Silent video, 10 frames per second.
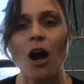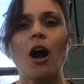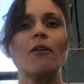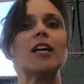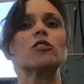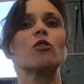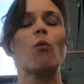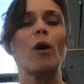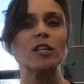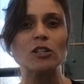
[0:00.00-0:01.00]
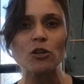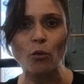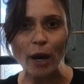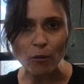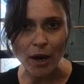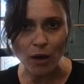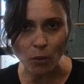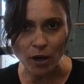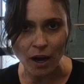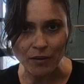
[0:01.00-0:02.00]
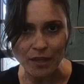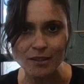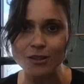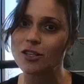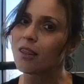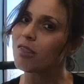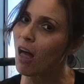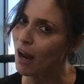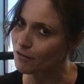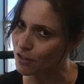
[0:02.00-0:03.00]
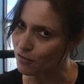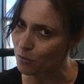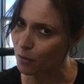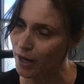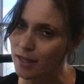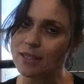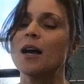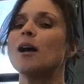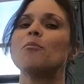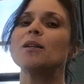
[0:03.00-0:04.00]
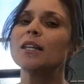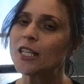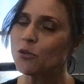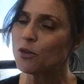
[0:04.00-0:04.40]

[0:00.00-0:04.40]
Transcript: All right, so what is a great way to work on this? There's a lot of different ways, but let's